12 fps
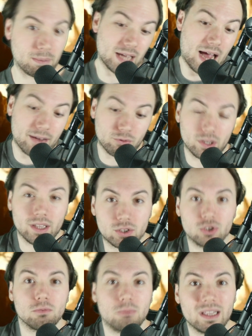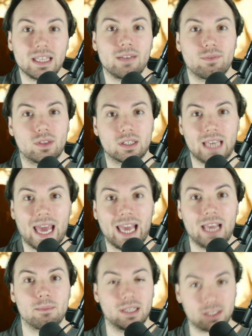I really do believe the
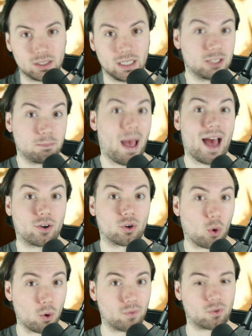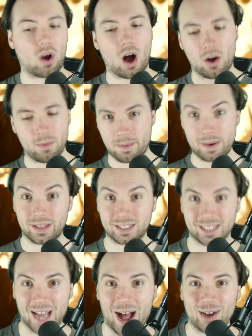game is is better overall, and maybe that's a
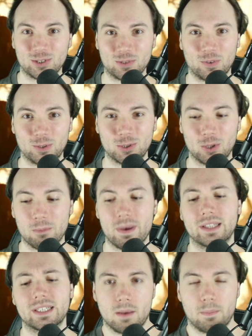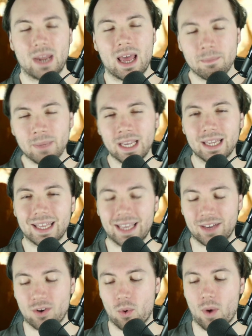controversial opinion, but I mean it
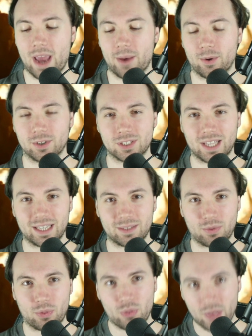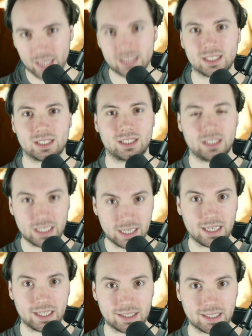in a way where it's like this
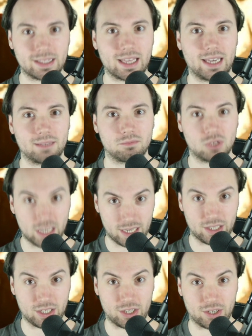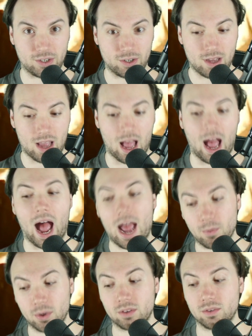scene that they did here, I
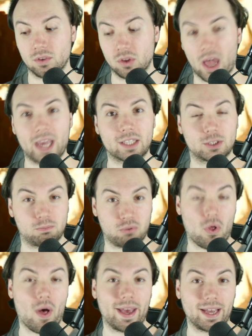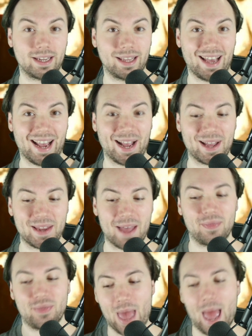would like to play it, and
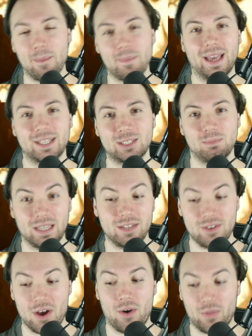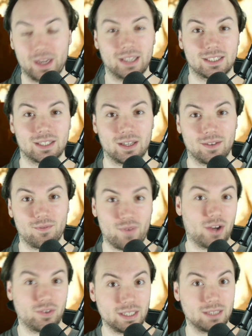and that makes me know that it's a
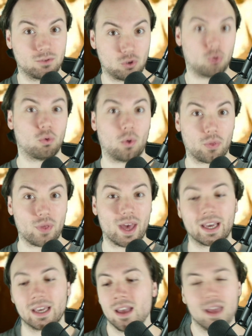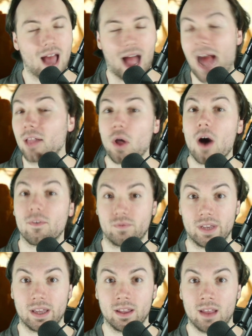very cool thing. I loved
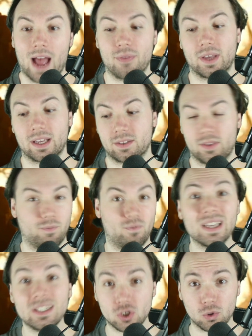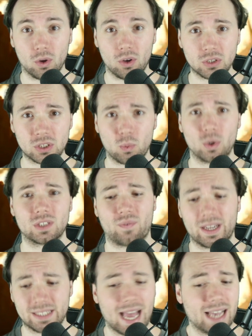it. I think the visuals was
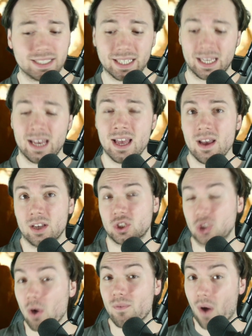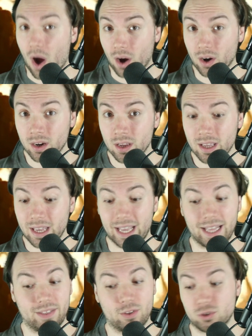fantastic. So far,
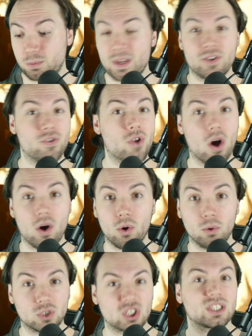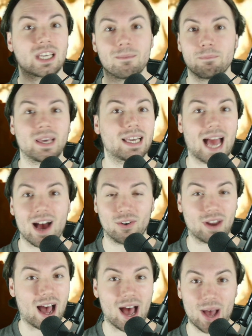eh, there's been no skimping out
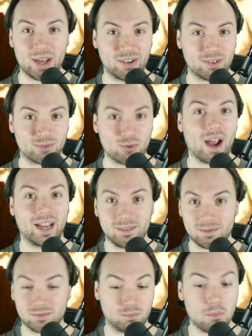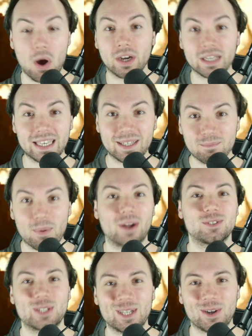on right money,
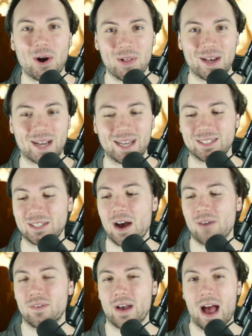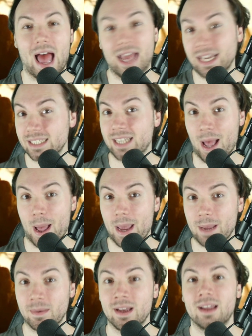budget, all that kind of stuff.
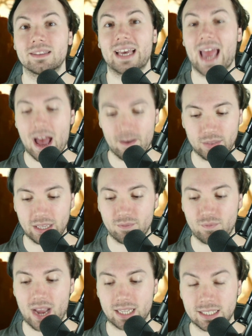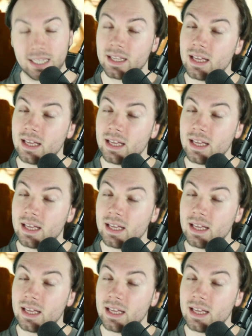Anytime they have the infected,